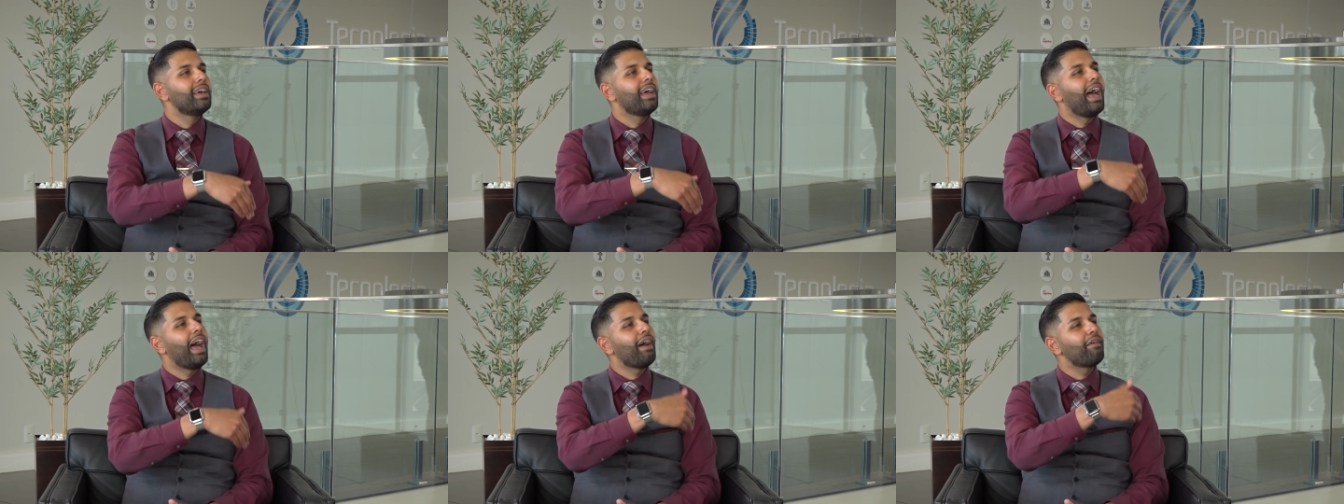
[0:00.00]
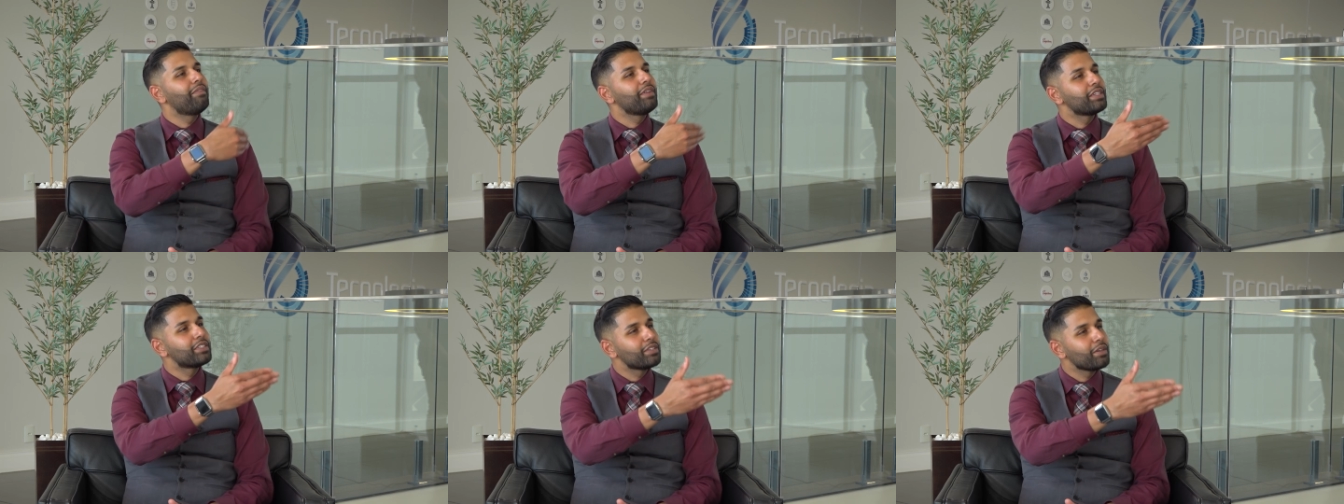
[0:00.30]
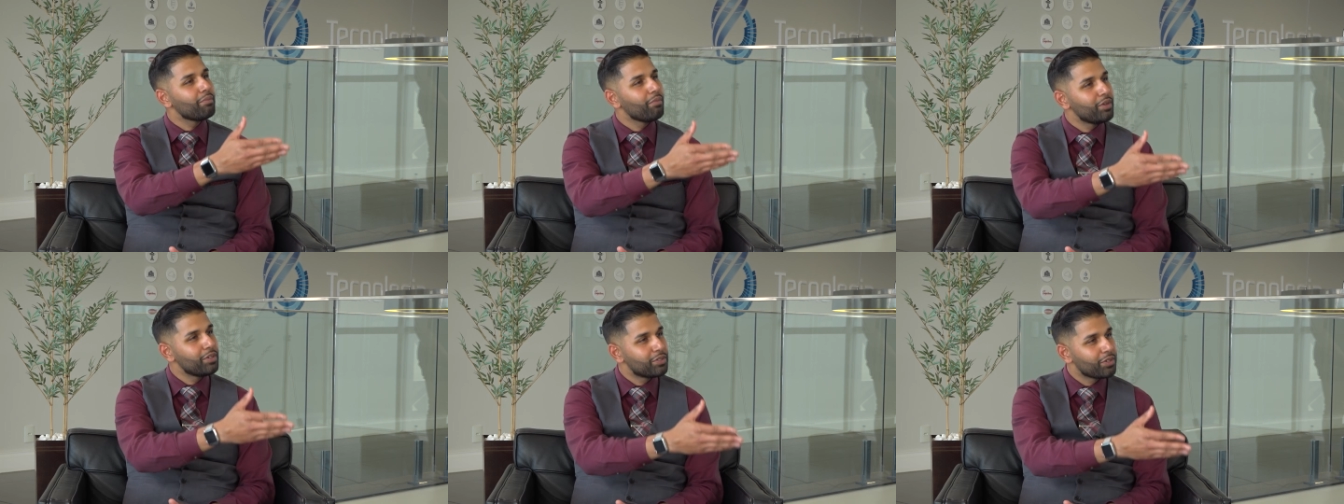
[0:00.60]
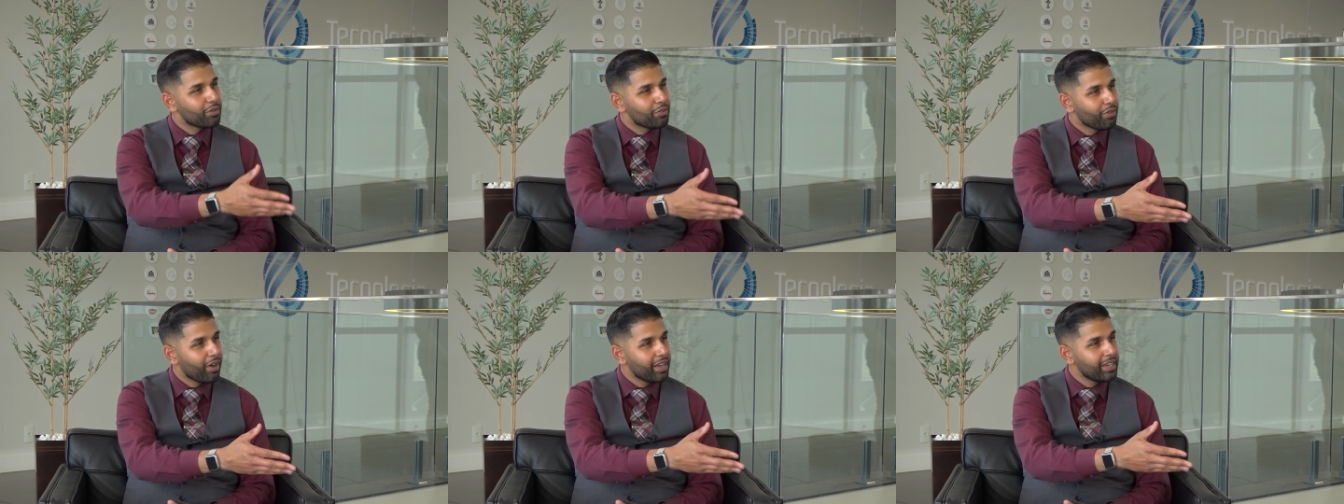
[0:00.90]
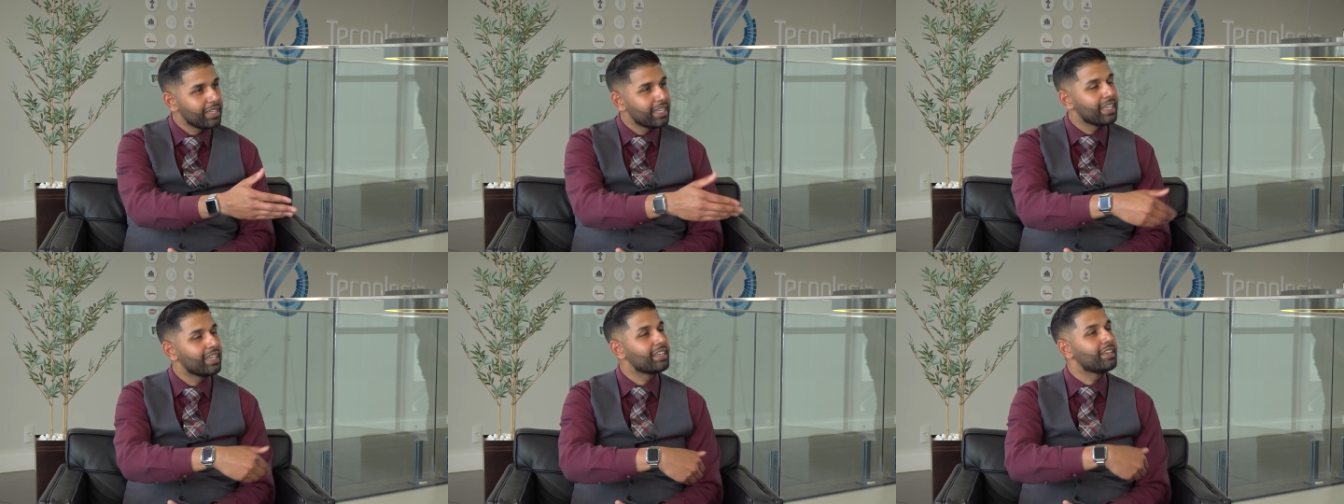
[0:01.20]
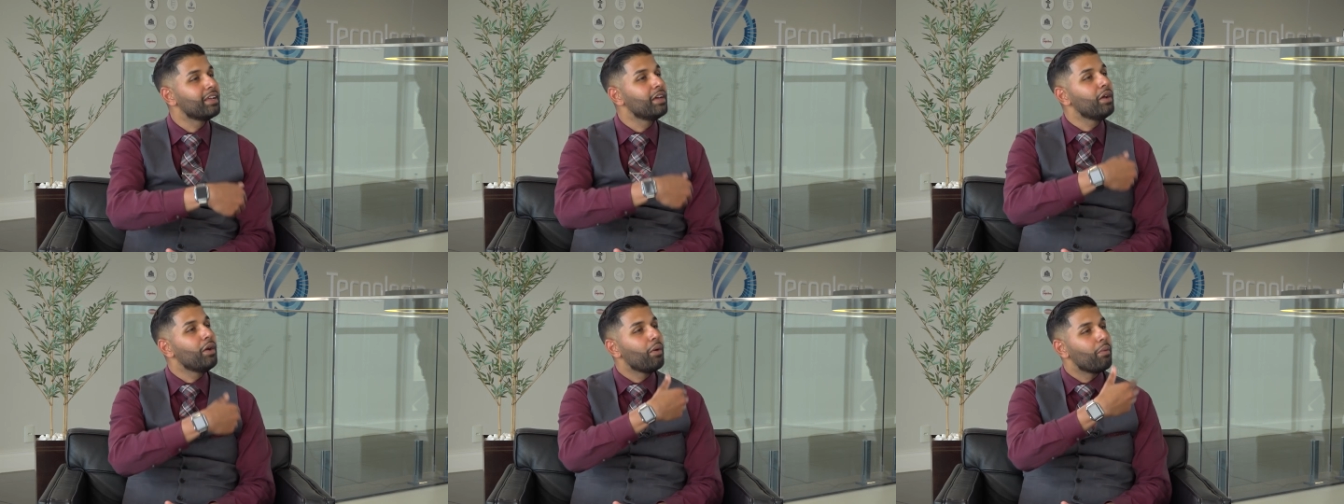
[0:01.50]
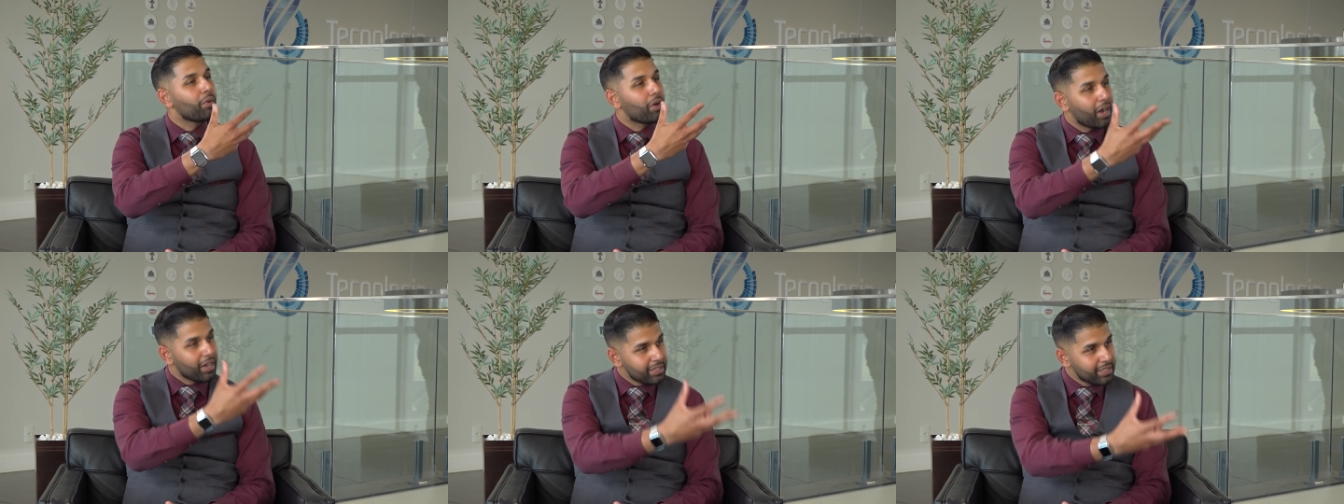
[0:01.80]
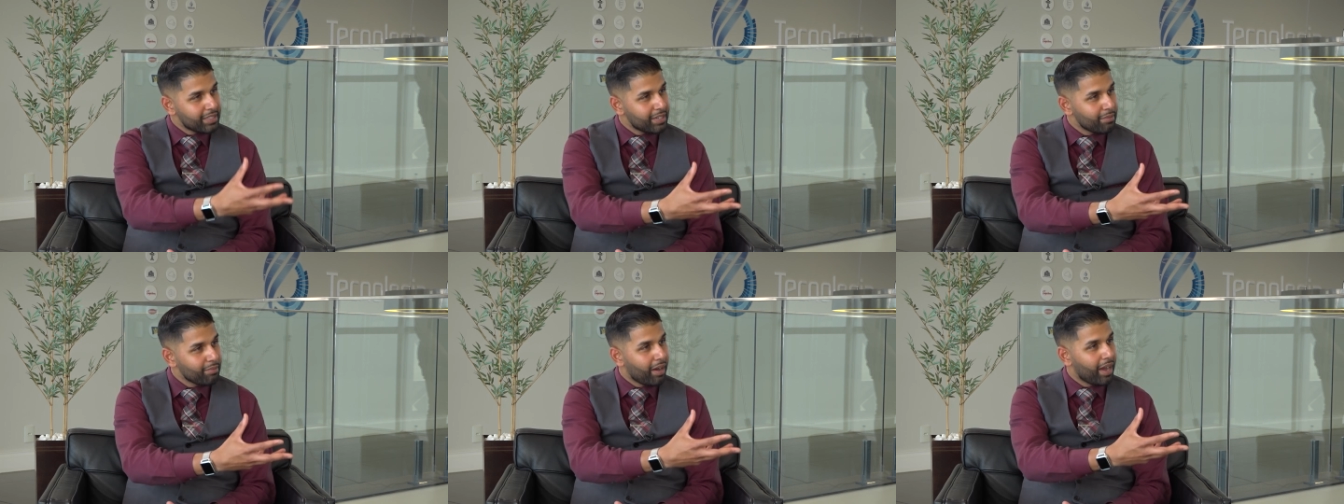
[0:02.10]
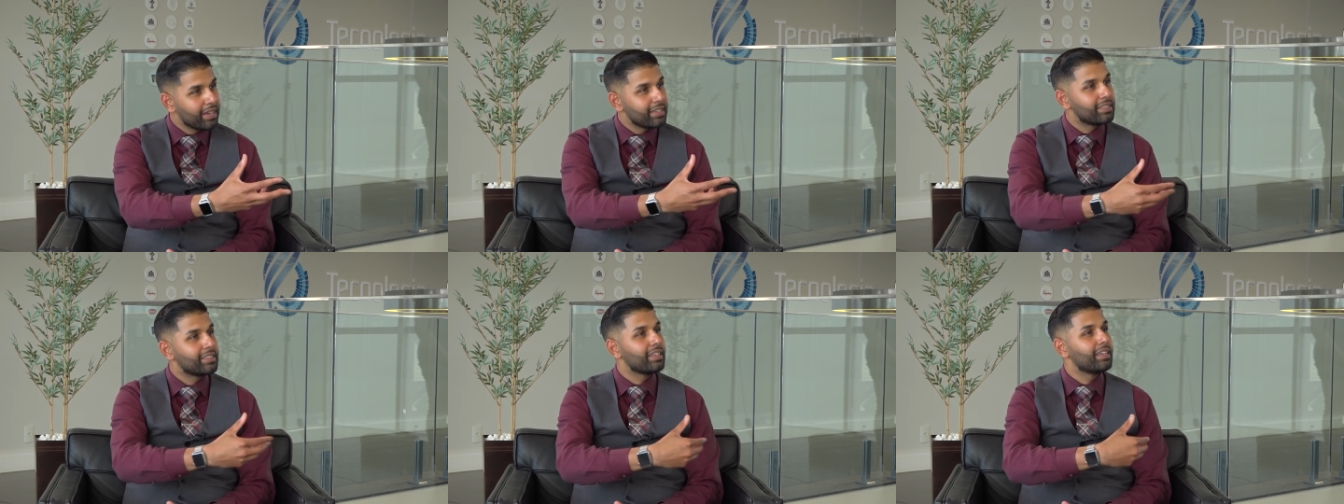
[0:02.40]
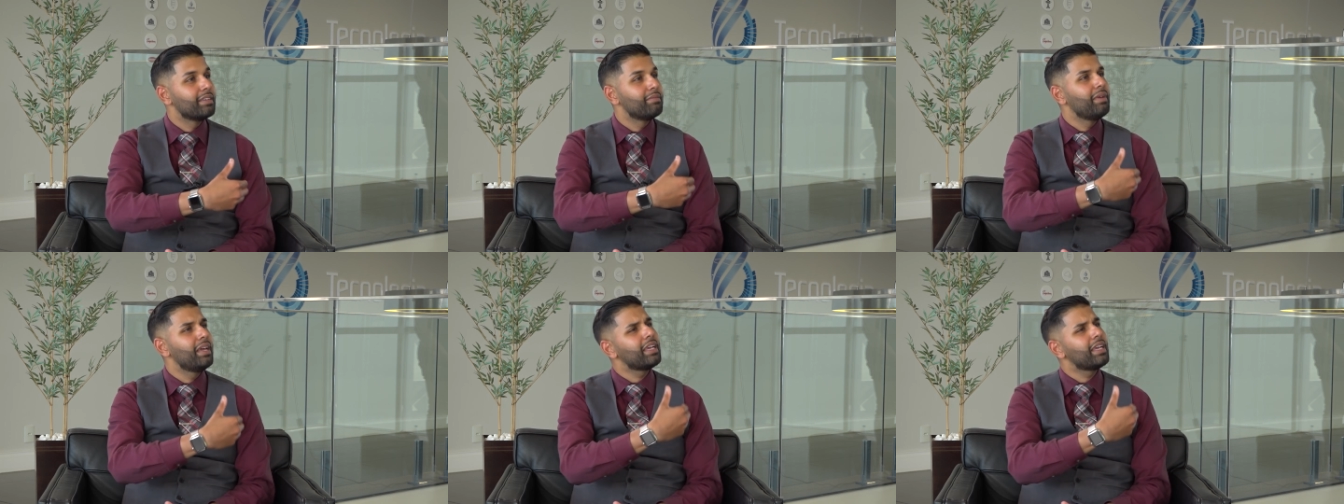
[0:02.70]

Having someone to run it, customize it, sure.